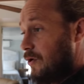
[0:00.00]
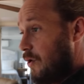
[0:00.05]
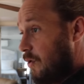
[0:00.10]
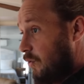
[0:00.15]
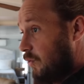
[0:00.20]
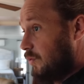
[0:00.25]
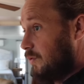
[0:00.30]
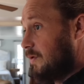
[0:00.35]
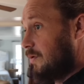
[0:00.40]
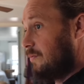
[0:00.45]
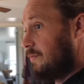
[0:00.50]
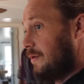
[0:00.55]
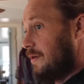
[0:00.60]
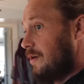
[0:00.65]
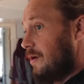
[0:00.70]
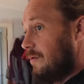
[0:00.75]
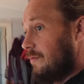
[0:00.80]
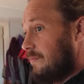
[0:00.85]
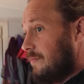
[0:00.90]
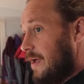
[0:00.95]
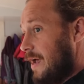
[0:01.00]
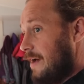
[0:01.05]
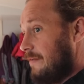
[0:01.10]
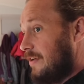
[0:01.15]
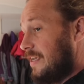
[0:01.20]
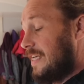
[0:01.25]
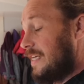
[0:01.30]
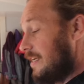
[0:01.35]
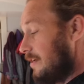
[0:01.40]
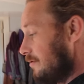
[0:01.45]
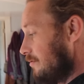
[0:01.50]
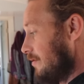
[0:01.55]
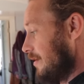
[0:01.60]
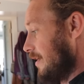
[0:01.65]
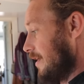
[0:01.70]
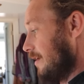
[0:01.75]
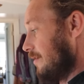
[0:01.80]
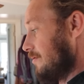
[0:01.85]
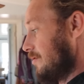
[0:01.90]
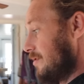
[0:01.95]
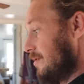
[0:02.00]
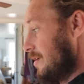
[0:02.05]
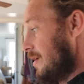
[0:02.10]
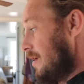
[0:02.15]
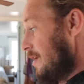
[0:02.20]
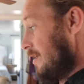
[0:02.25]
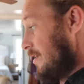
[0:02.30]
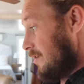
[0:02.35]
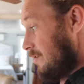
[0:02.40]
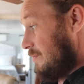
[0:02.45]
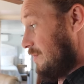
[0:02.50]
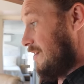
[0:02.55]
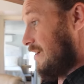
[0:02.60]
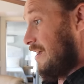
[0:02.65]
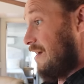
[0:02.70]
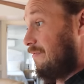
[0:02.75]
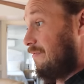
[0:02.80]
cold. We don't have a heated greenhouse, so we didn't